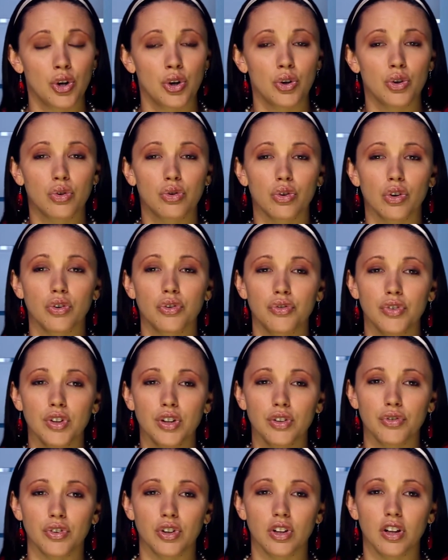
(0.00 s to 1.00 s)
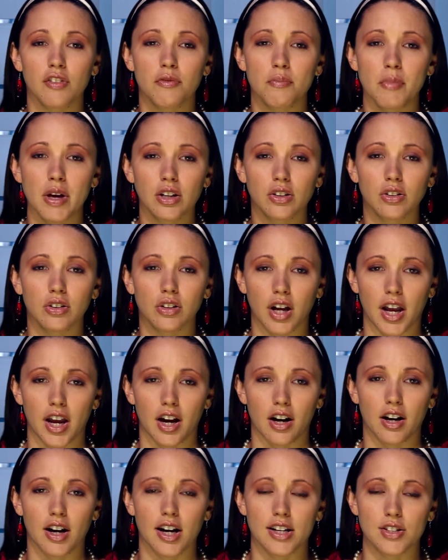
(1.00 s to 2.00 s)
who grow fearful of medical
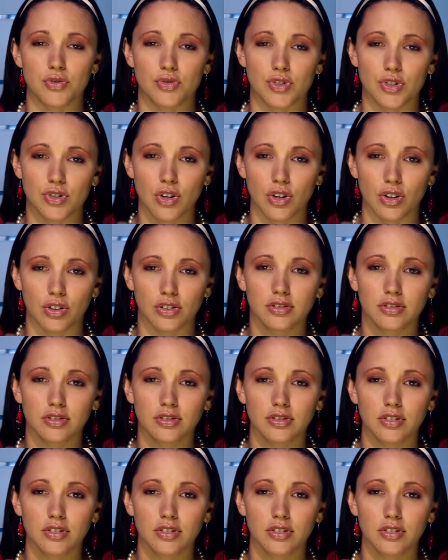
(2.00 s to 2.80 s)
care as a result.